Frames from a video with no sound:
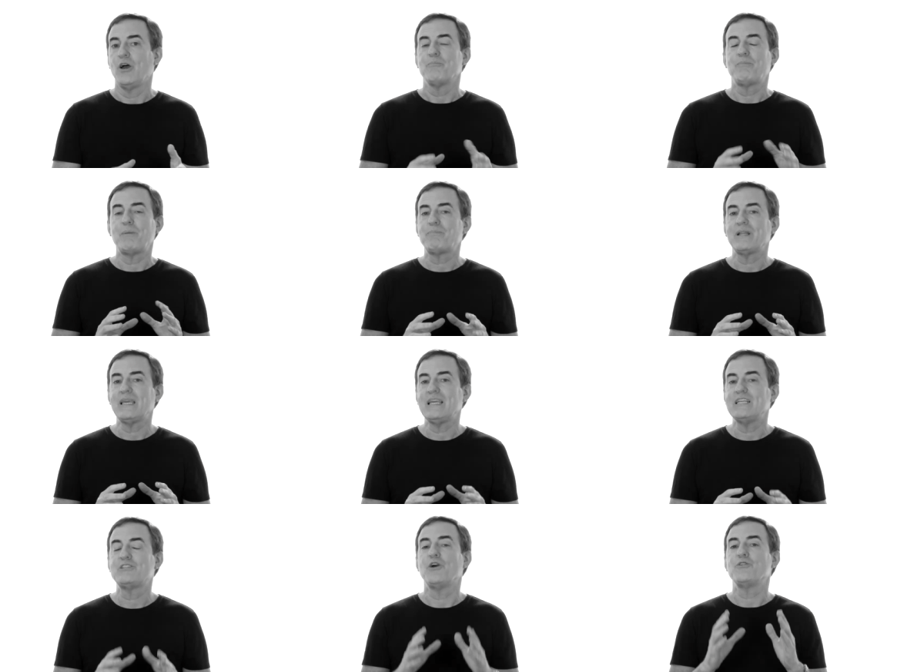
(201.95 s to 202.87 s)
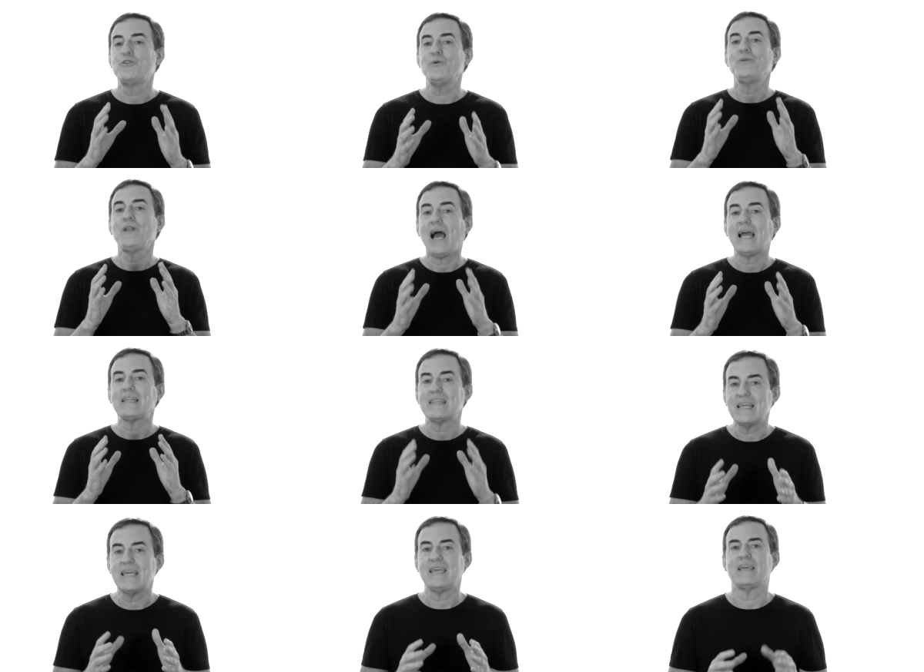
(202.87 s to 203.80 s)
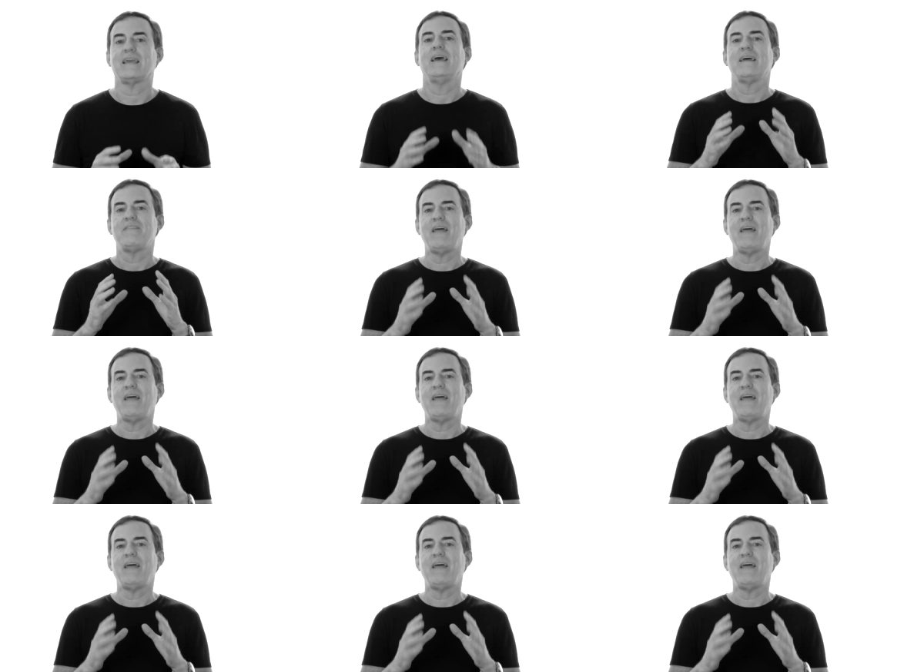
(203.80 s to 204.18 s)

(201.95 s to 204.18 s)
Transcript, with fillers: But please do not think